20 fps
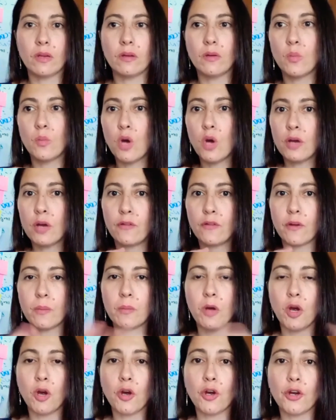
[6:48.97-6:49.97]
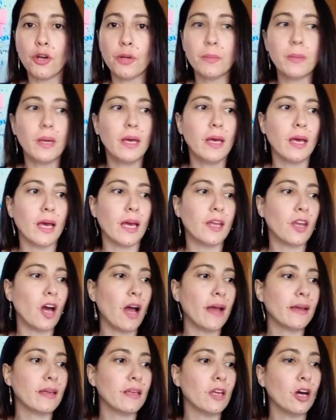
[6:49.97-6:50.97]
work from home, and I
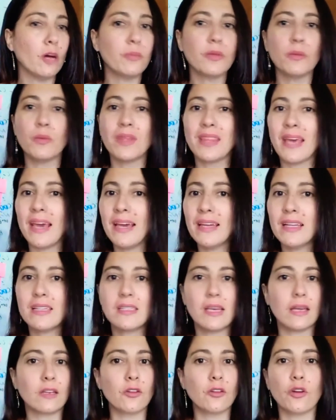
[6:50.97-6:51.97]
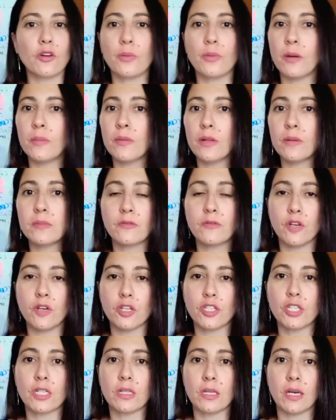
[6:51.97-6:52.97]
can help them with any technical problems
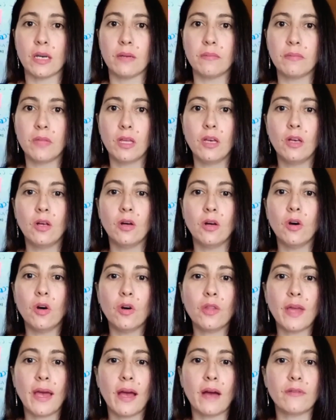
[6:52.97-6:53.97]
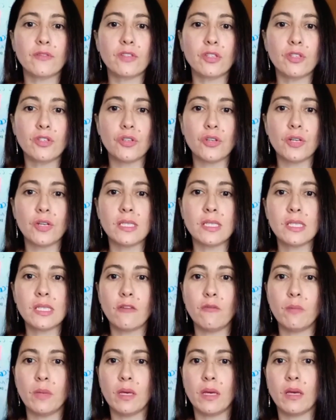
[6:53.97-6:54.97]
virtually. All they have to do is give
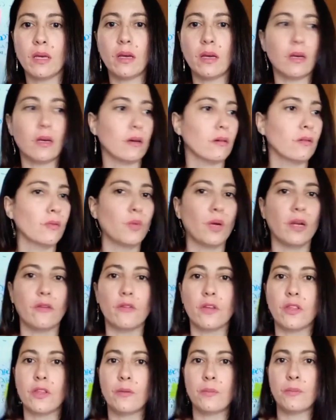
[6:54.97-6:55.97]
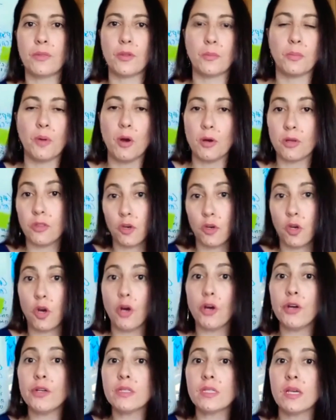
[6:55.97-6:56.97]
me whatever the
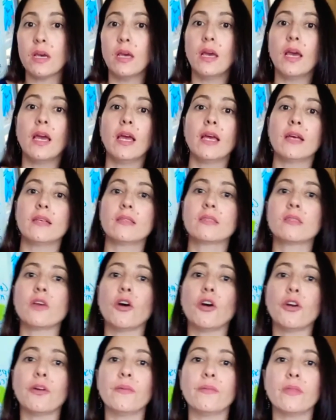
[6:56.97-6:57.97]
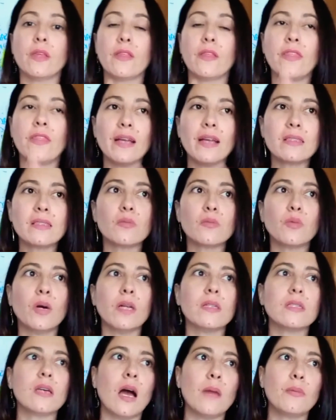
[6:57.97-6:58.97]
code. So that's one
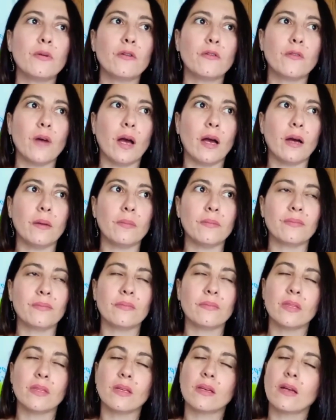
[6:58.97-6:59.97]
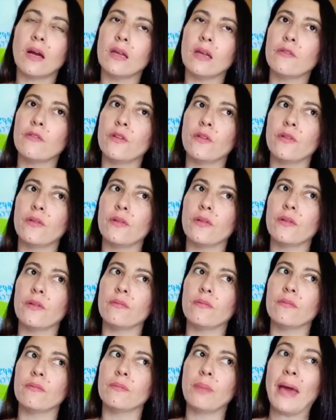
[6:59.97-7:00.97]
type of kind of
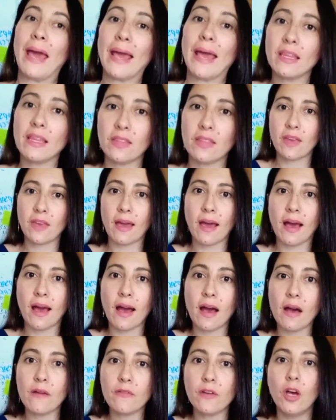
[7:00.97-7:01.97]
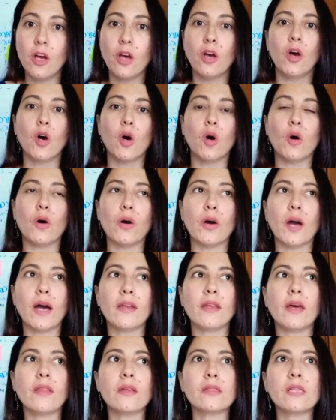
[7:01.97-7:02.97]
pain that have.
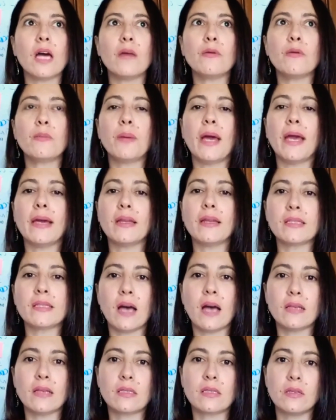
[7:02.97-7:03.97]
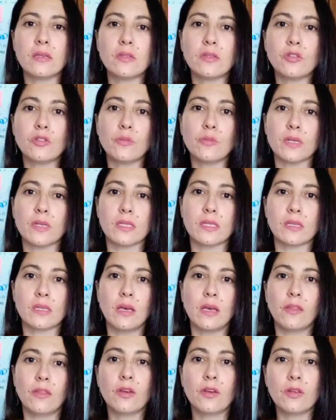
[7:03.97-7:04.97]
Another type of pain is us consumers,
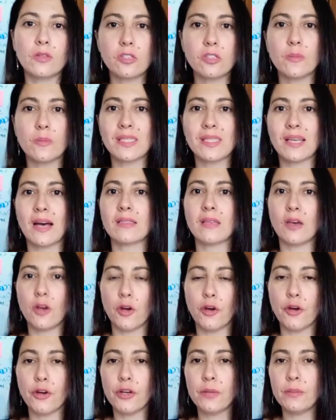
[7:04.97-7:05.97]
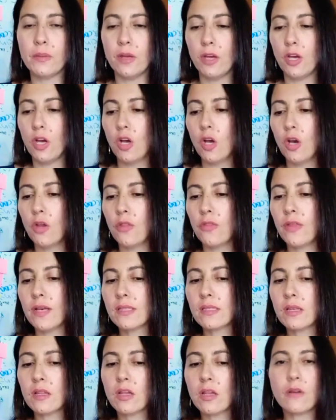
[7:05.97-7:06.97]
the consumers, us at home. There's
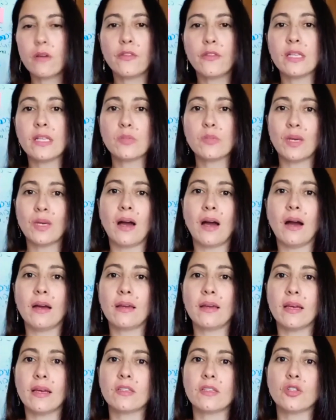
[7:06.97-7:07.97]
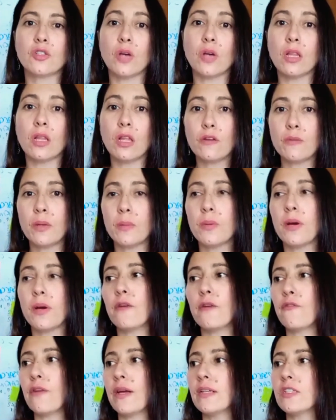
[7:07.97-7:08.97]
a lot of things we can't get to. A lot of people are
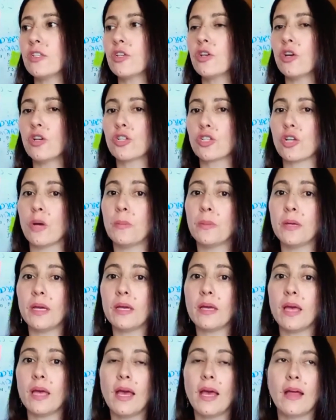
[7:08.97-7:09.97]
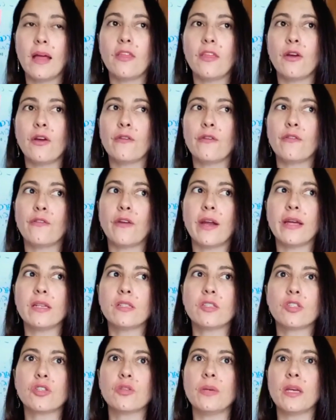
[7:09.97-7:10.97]
afraid to go shopping. They're afraid
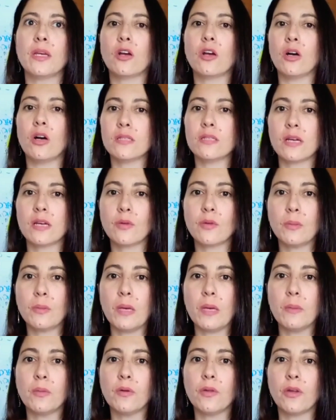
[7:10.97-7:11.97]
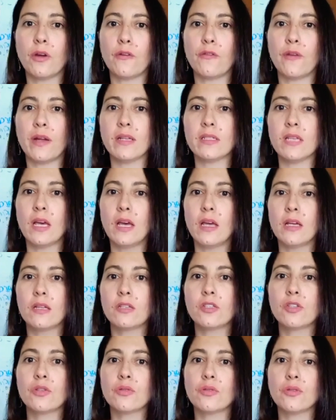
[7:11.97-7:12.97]
to be in contact with people. They're afraid
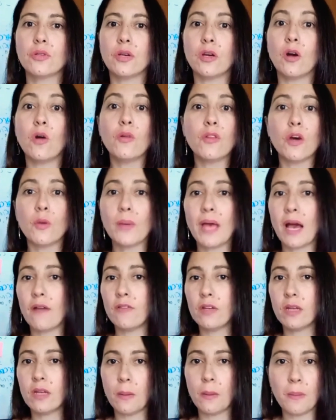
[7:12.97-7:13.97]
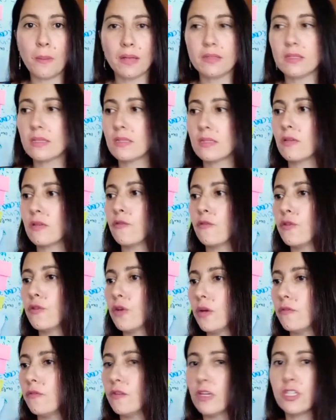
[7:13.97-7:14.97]
to, although we have an abundance of fruit
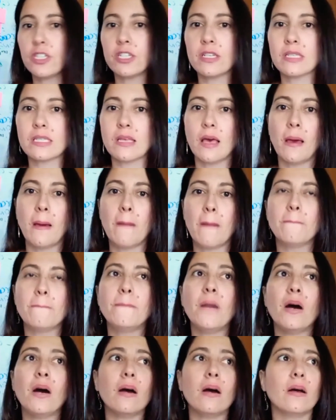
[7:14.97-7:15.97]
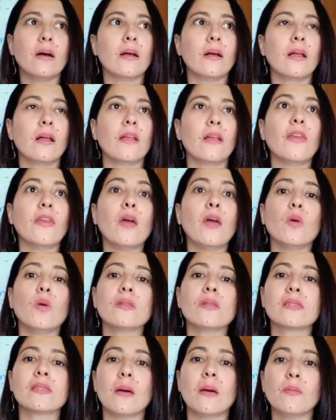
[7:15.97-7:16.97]
and veggies, but they want
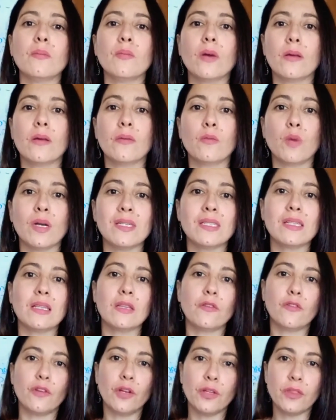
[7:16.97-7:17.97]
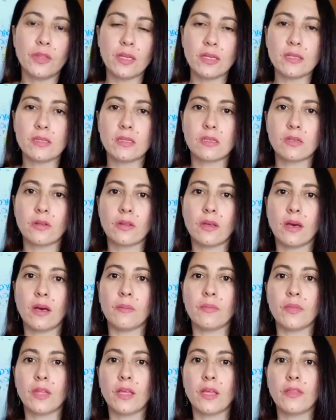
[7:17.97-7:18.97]
someone delivering things to them.
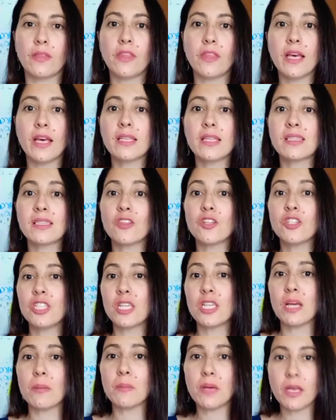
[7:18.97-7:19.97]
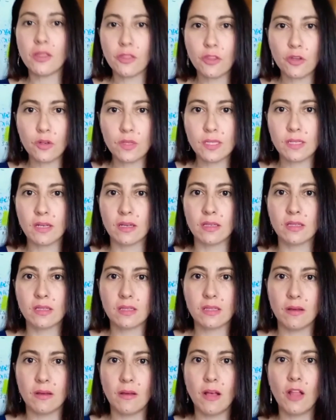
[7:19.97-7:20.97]
There's the gym enthusiasts.
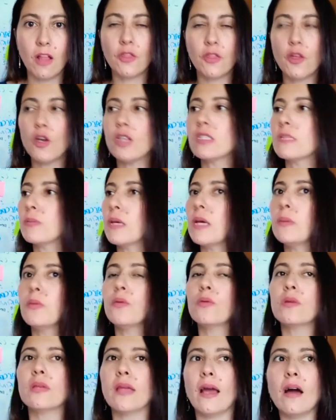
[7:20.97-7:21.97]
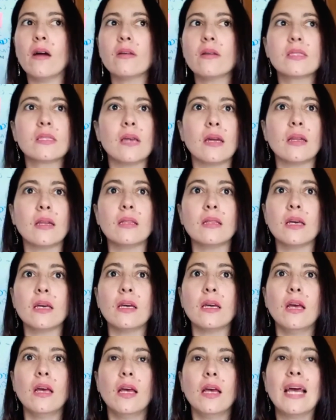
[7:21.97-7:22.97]
Those people now suddenly
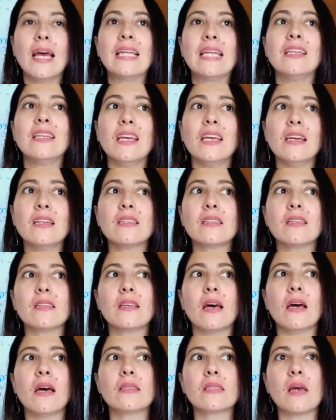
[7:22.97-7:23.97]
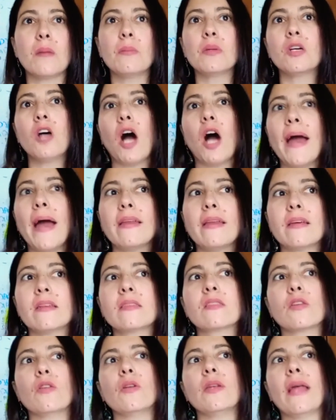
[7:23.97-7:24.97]
need some guidance
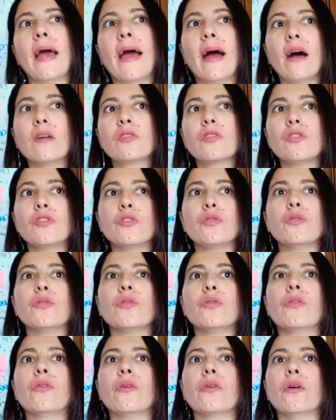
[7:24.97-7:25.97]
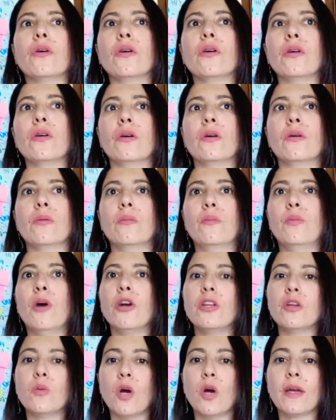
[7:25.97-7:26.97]
on how to do the
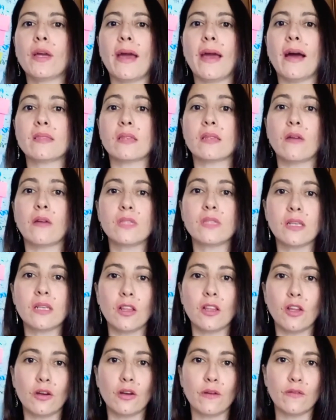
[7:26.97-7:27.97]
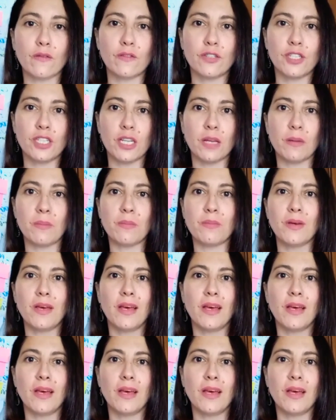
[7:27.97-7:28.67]
body workouts, and I've seen a lot of gym